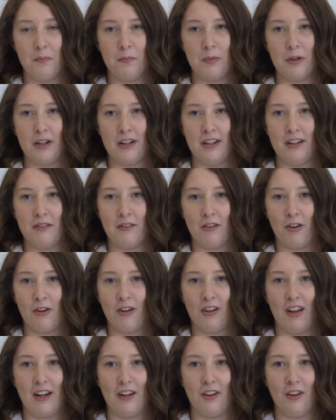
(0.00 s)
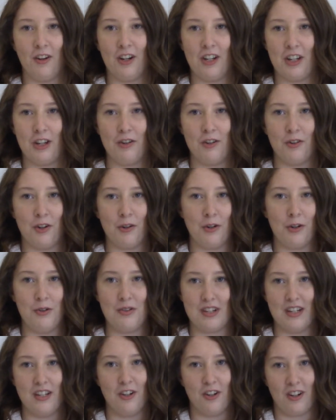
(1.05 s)
but online learning, you don't know who's
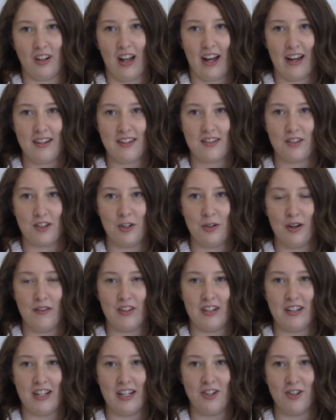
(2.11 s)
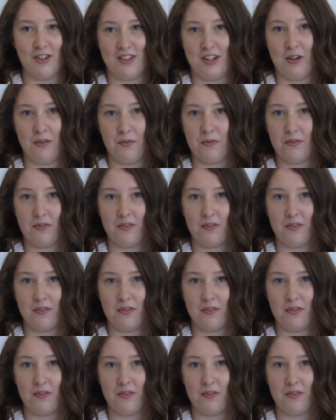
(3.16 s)
in your class, so you have to teach yourself